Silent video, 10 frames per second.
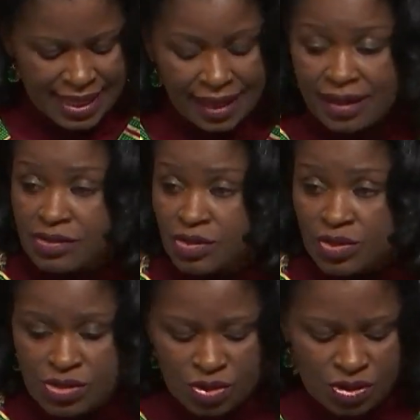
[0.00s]
tool
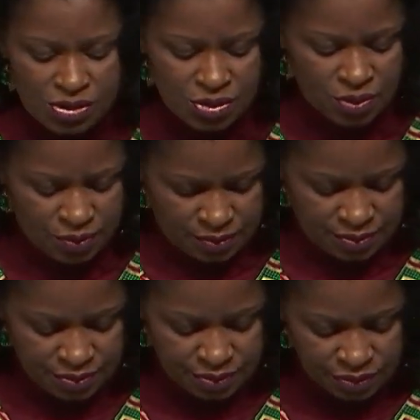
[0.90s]

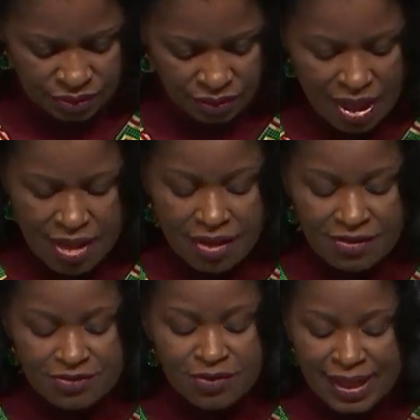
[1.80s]
in the era of